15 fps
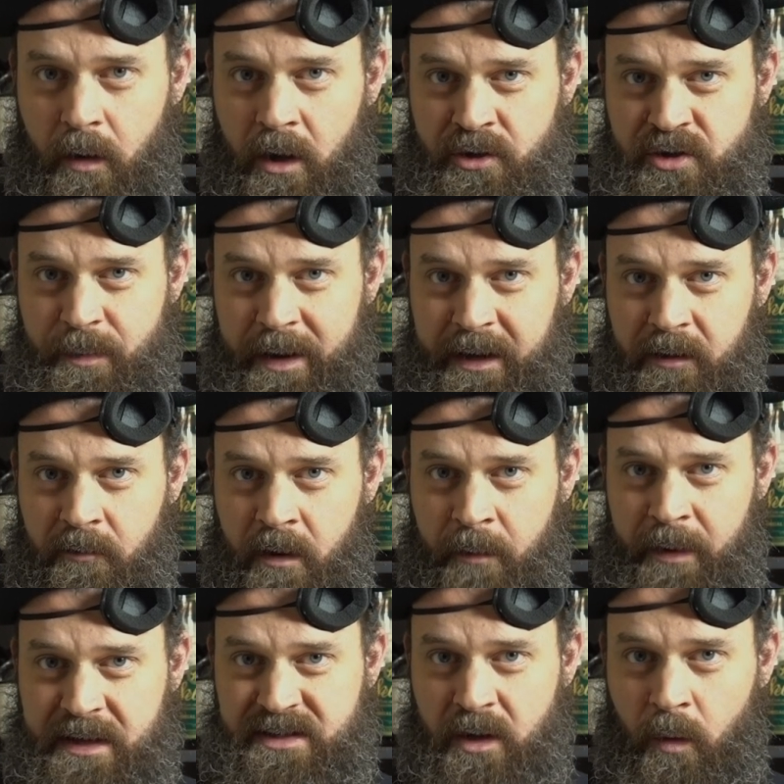all Jamaican rum
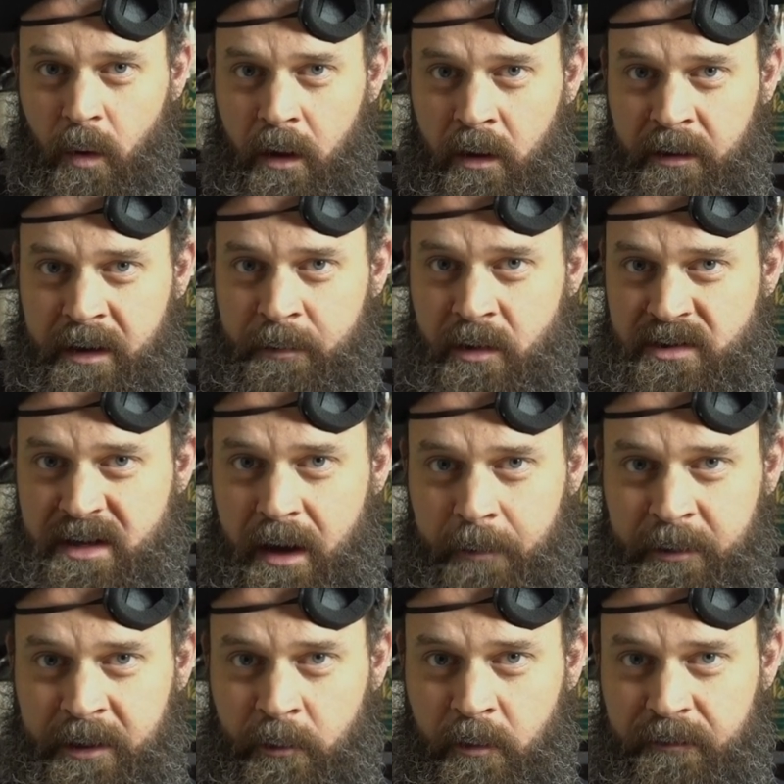has a quality most
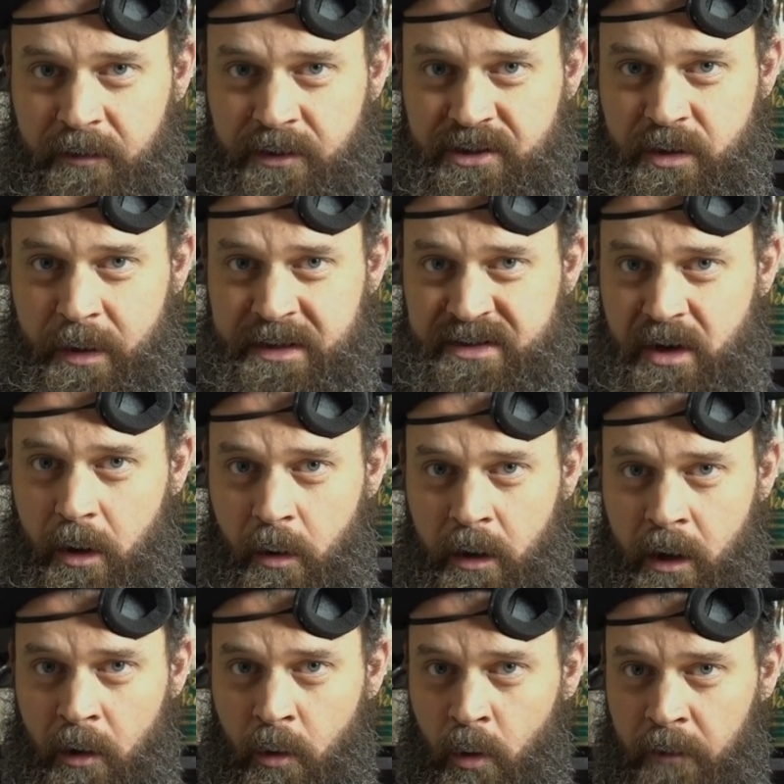commonly referred to as
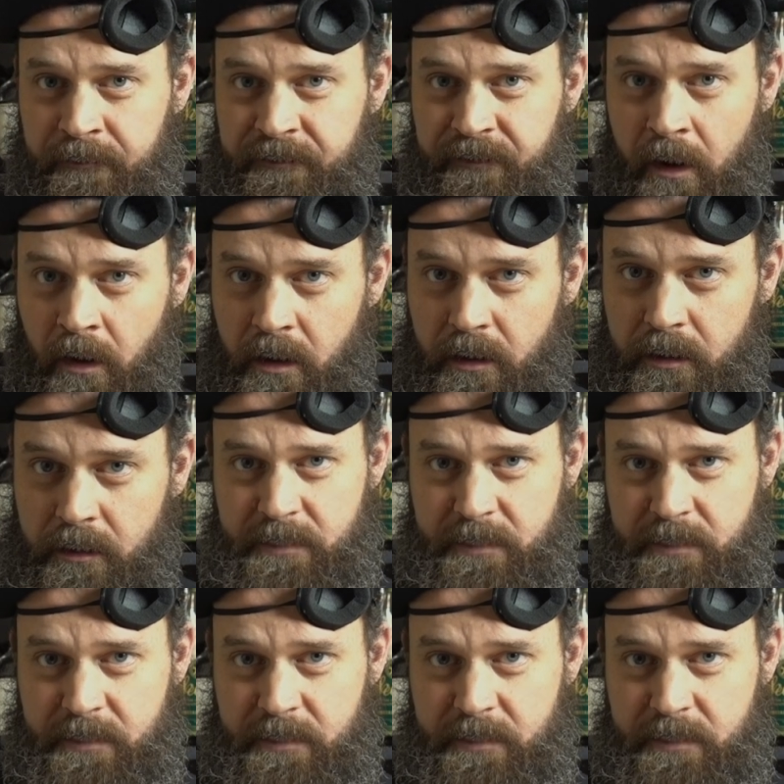hogo or funk.